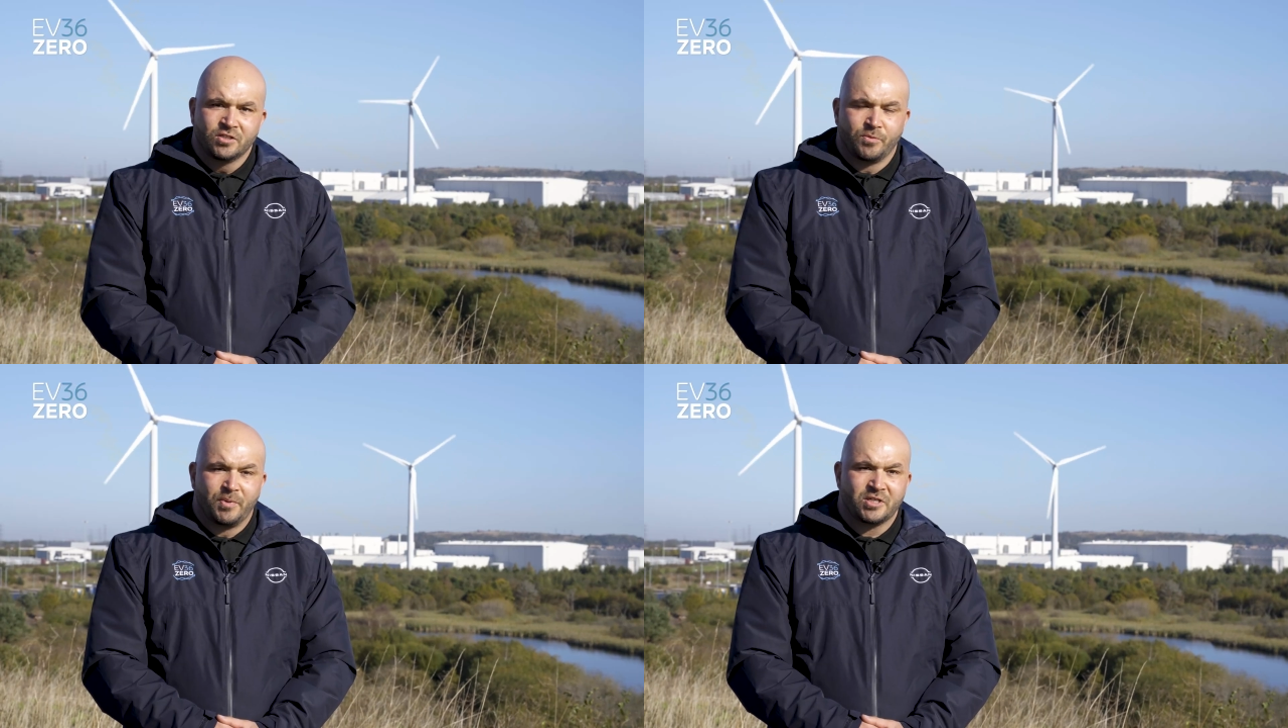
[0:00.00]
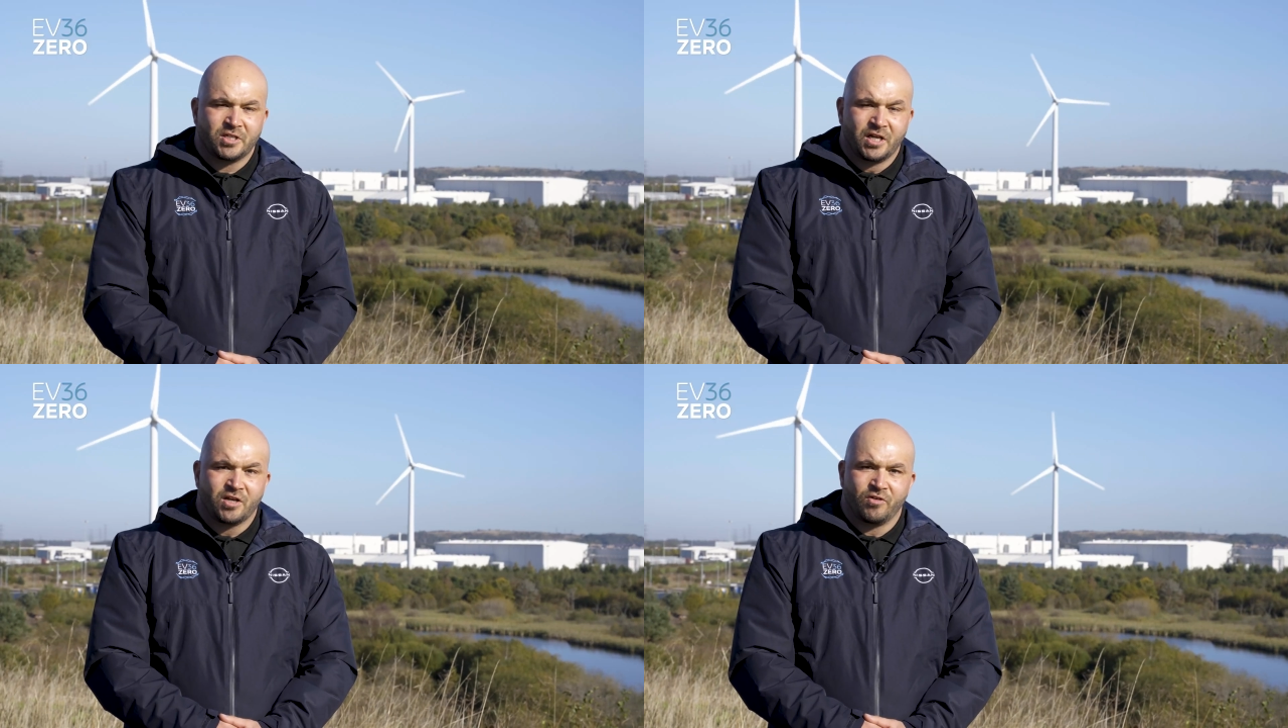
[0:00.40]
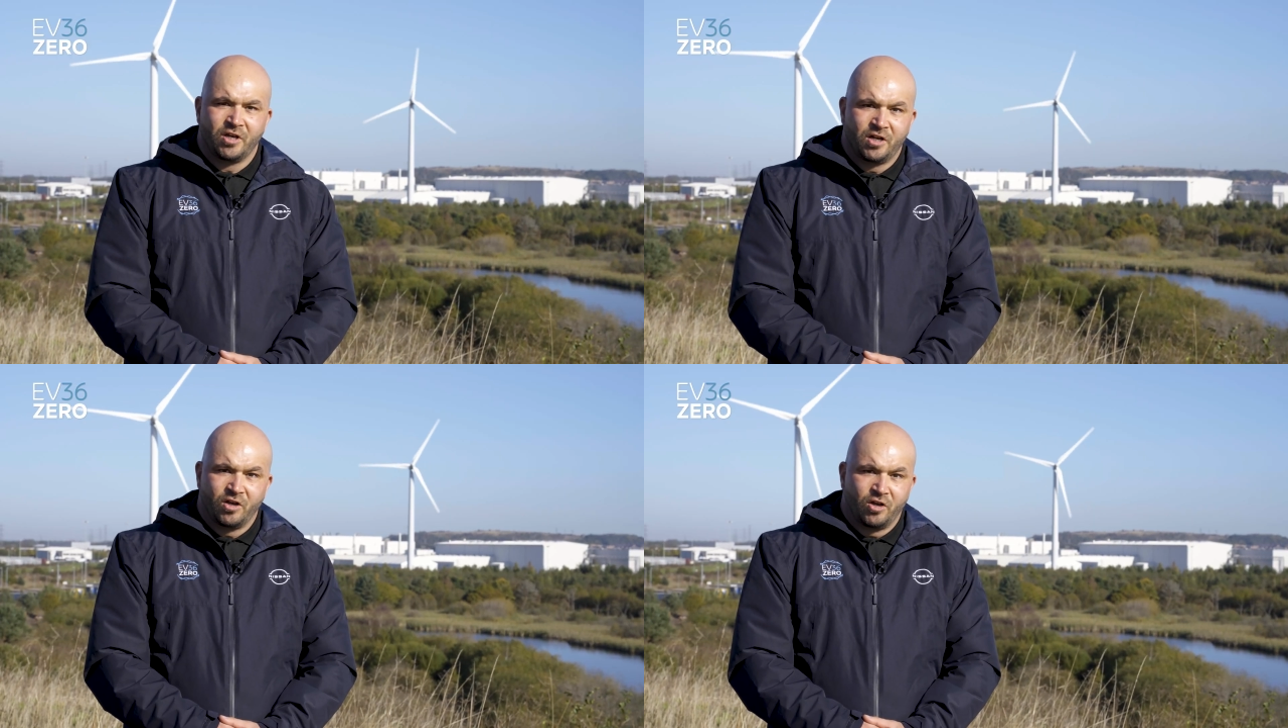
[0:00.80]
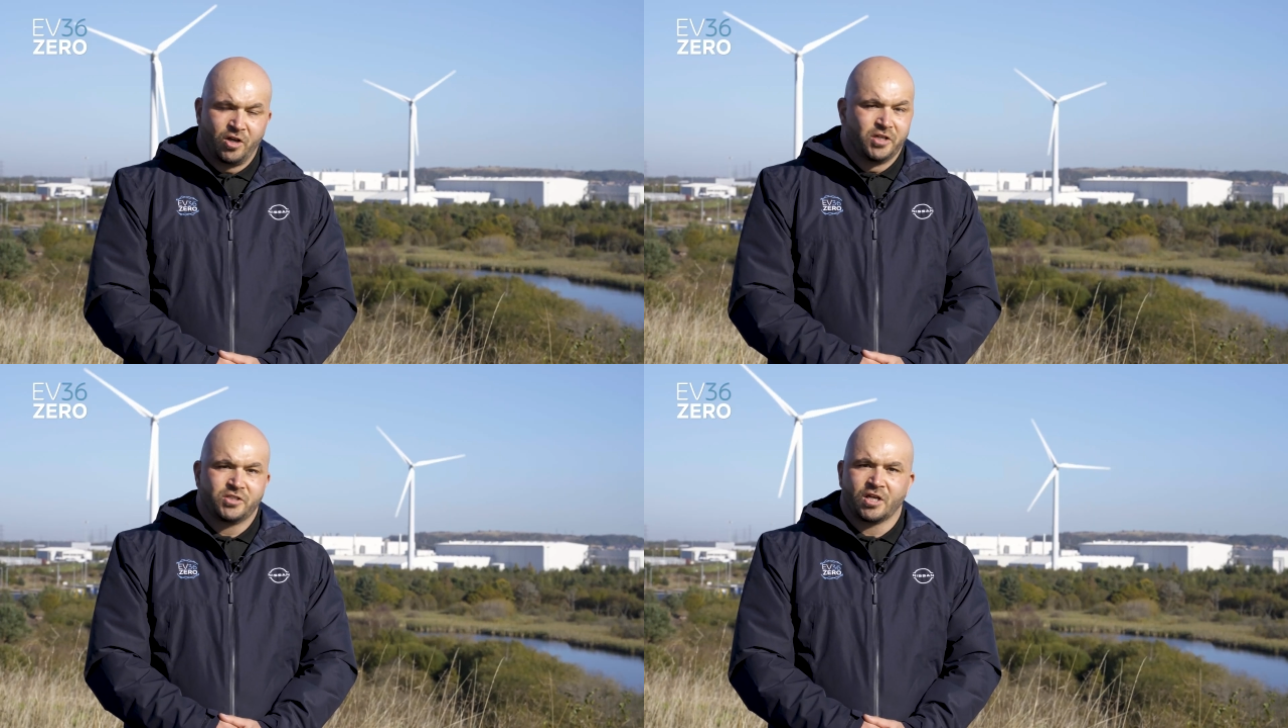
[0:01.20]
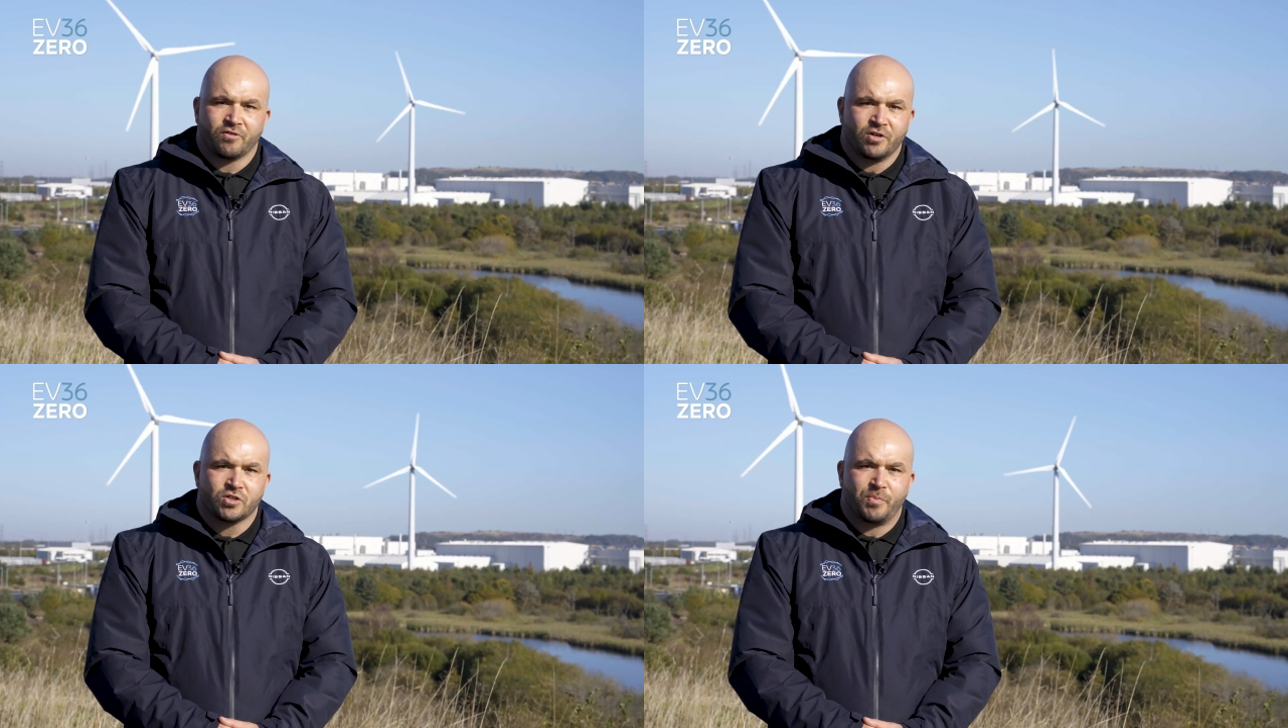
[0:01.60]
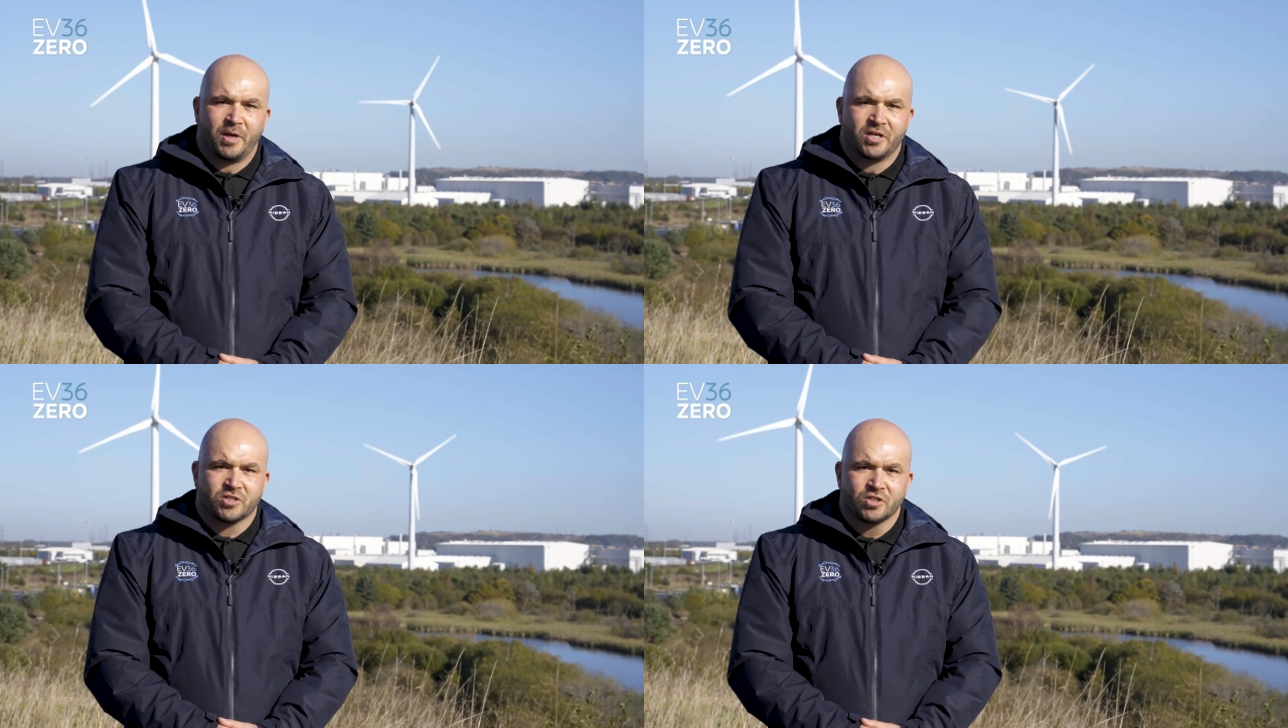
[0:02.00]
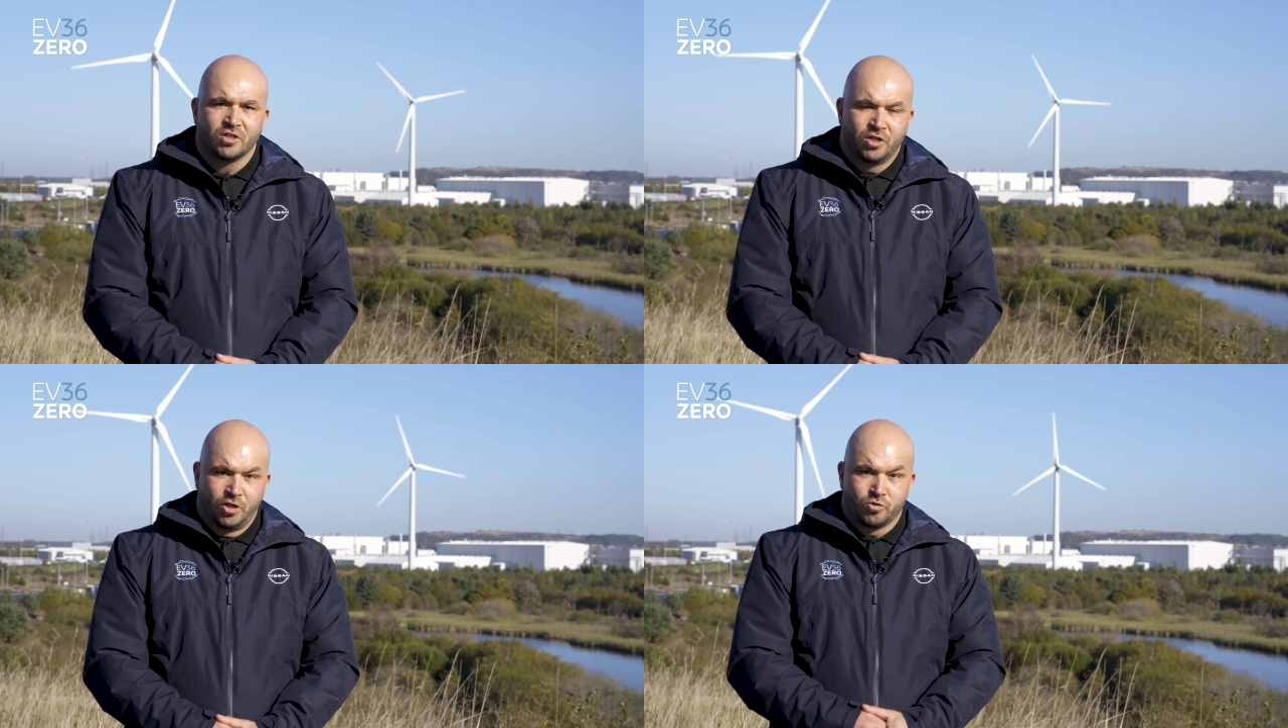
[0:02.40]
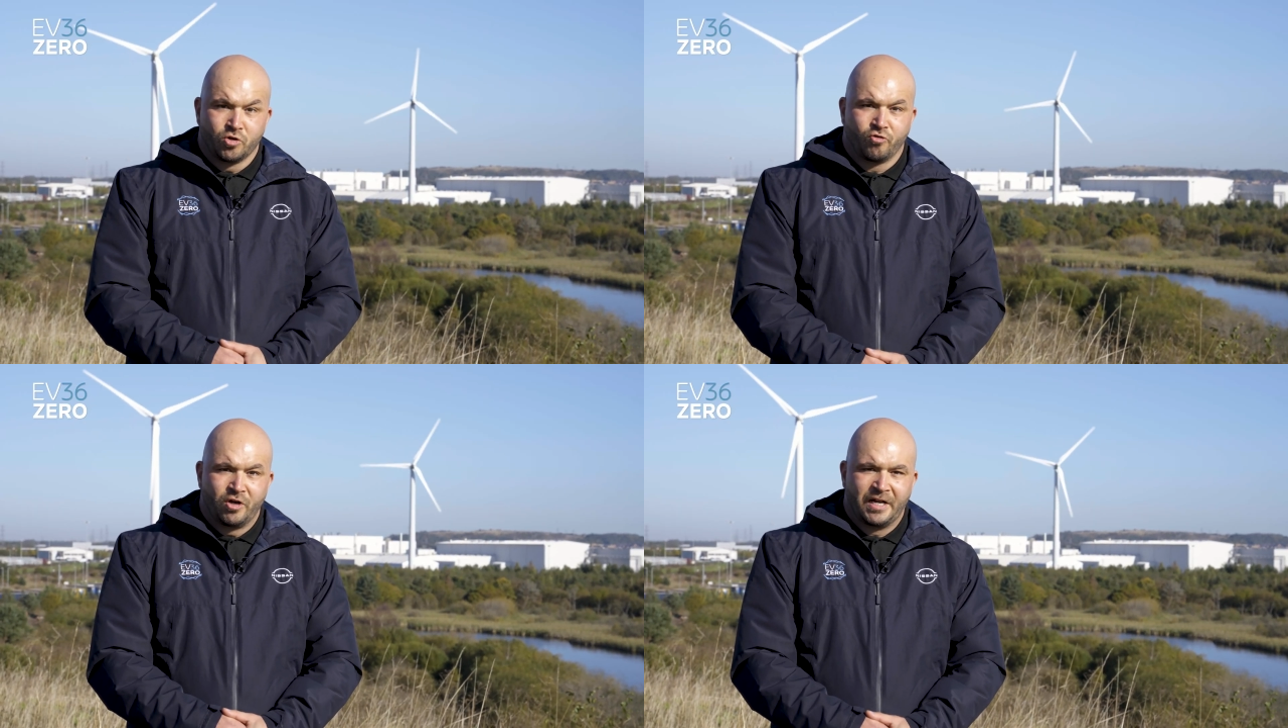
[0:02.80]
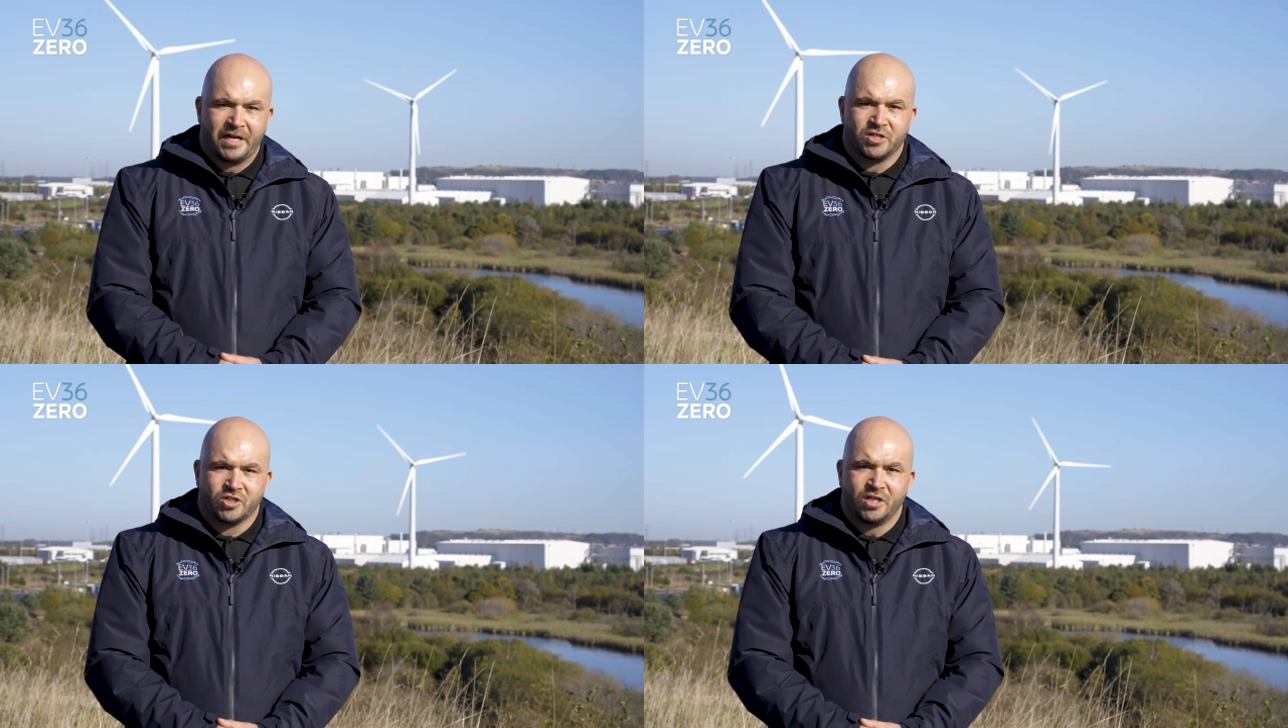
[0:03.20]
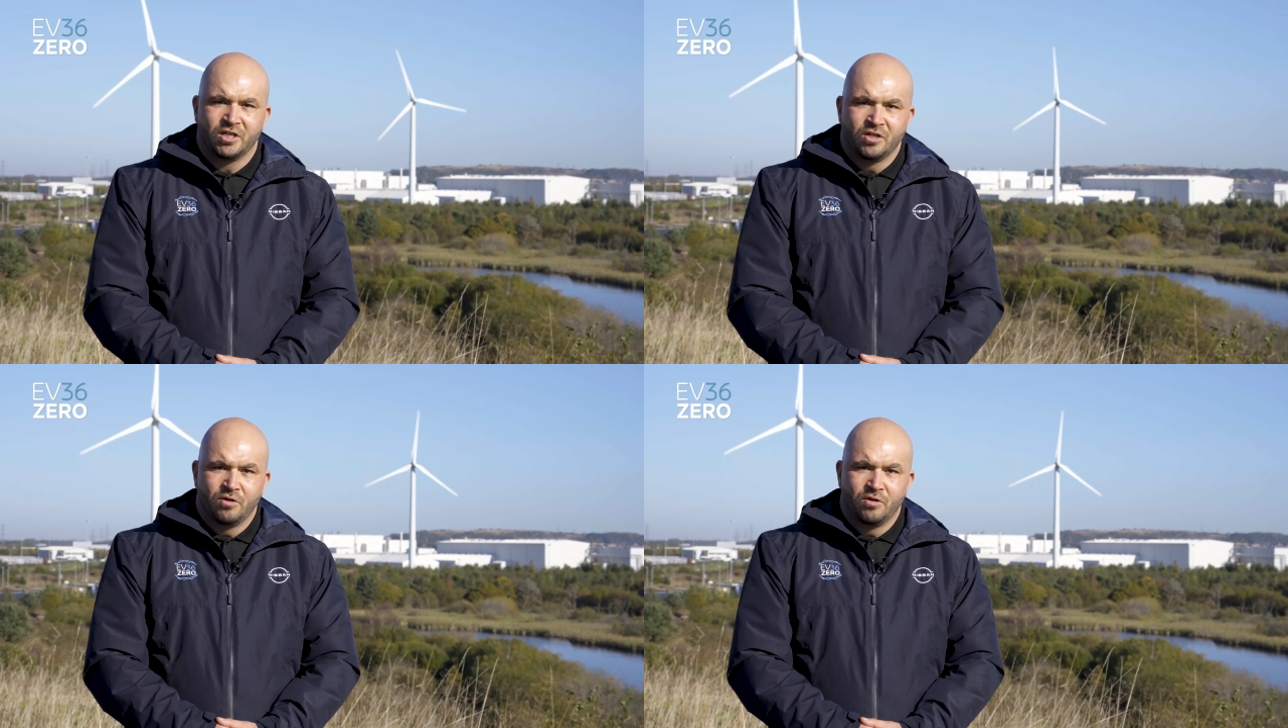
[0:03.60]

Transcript: to basically create a holistic green space using green energy